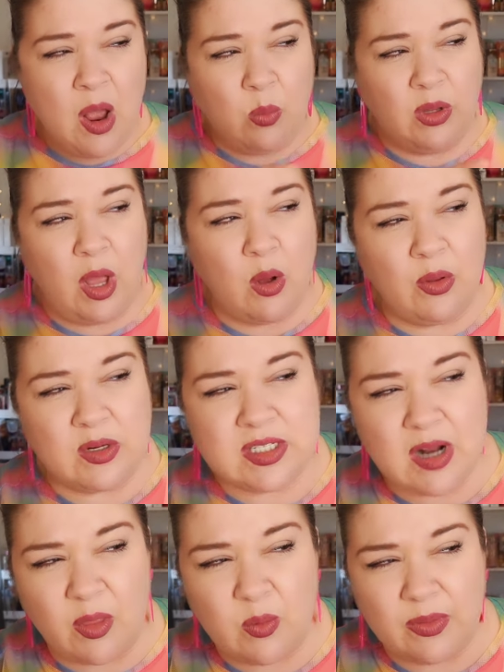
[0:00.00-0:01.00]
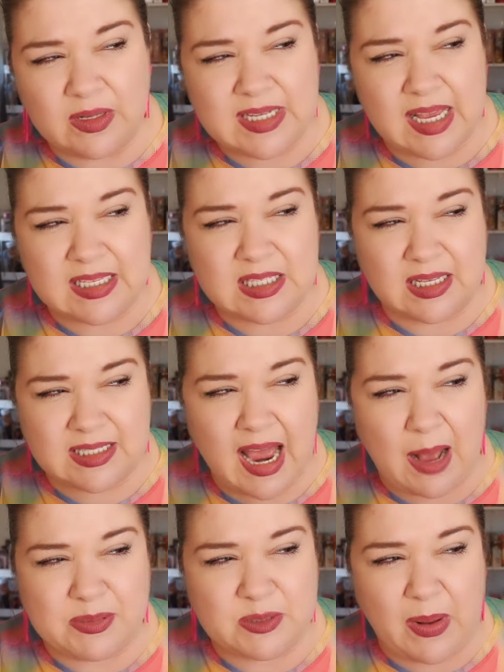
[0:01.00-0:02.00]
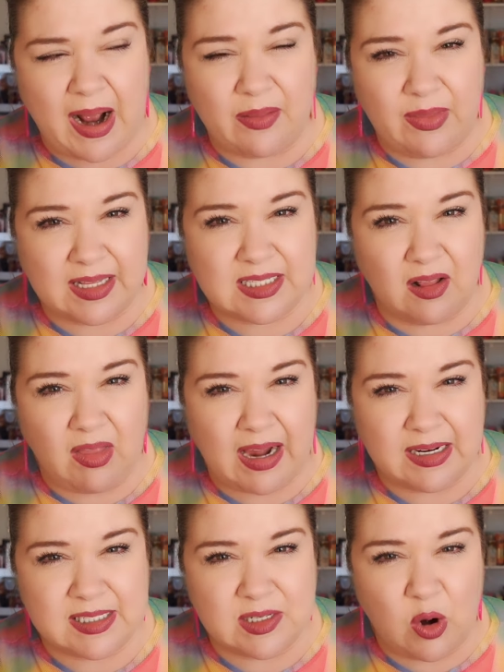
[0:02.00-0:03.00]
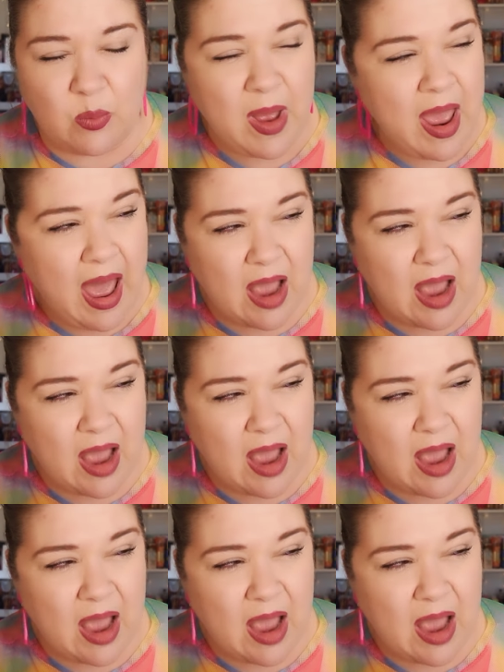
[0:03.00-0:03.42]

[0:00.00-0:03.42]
Well, no, there's another one that takes the top spot, and that's Kaleidoscope.